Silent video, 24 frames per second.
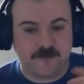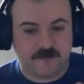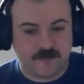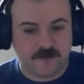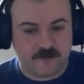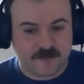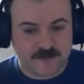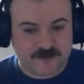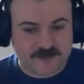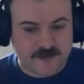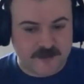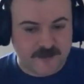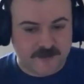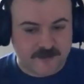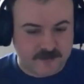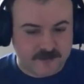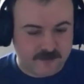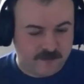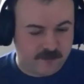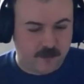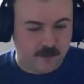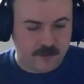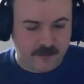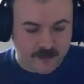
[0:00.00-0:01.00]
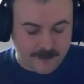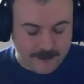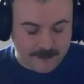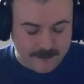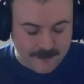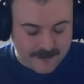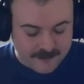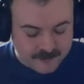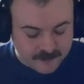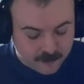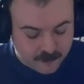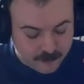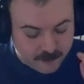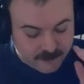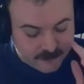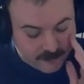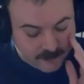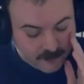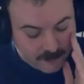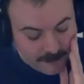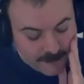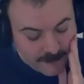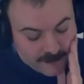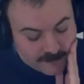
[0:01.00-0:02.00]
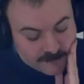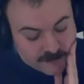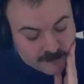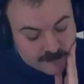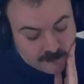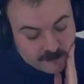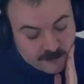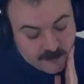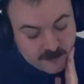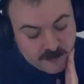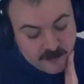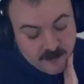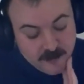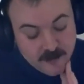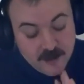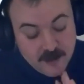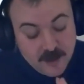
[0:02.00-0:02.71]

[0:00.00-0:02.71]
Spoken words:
for a second. If we want to come back to it, we can come back to it.